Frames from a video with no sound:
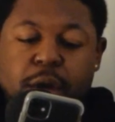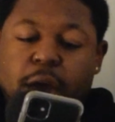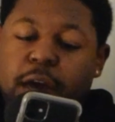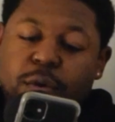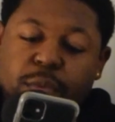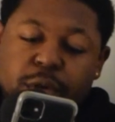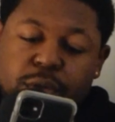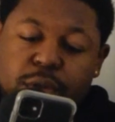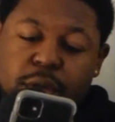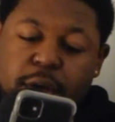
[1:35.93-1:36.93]
I know
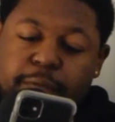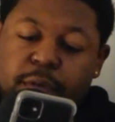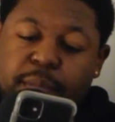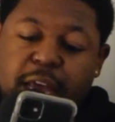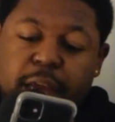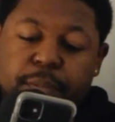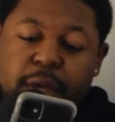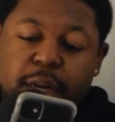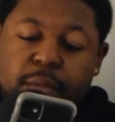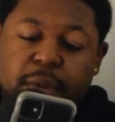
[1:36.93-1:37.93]
most of the black
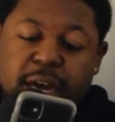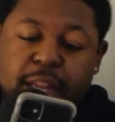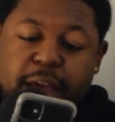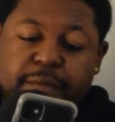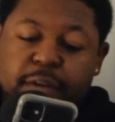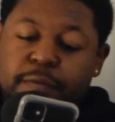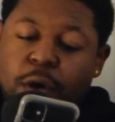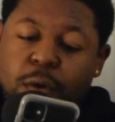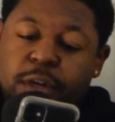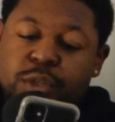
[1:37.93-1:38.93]
men in my life have
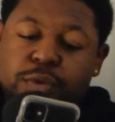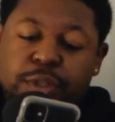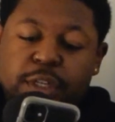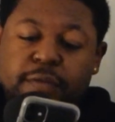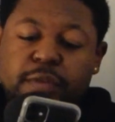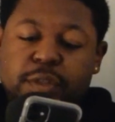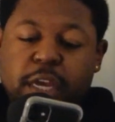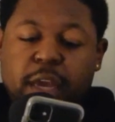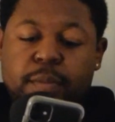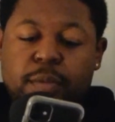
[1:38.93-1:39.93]
always received the
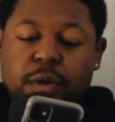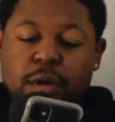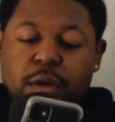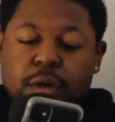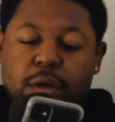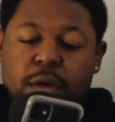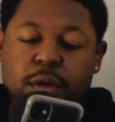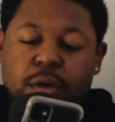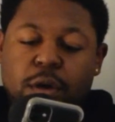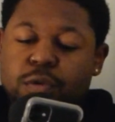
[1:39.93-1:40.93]
same
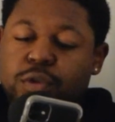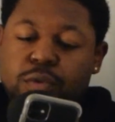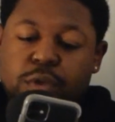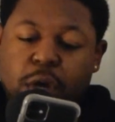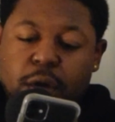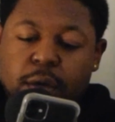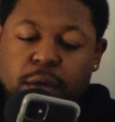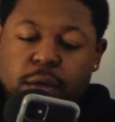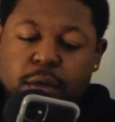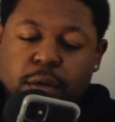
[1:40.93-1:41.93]
go to talk
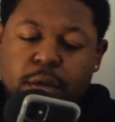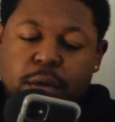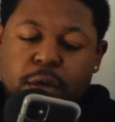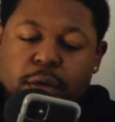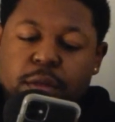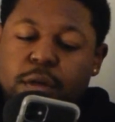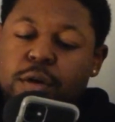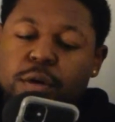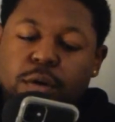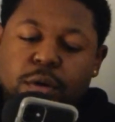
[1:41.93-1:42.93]
the
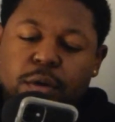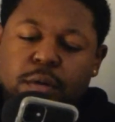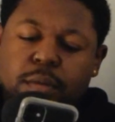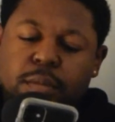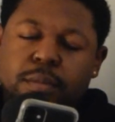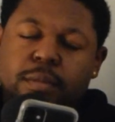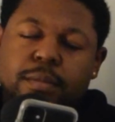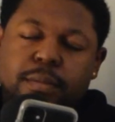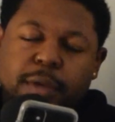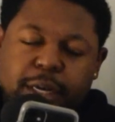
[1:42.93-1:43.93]
good old
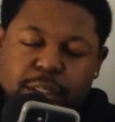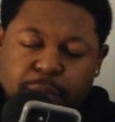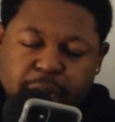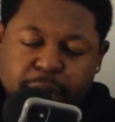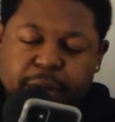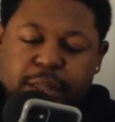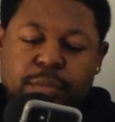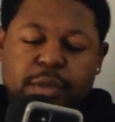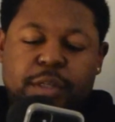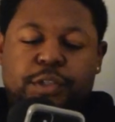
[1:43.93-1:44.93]
as a black man
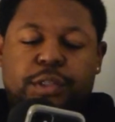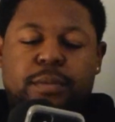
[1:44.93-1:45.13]
speech.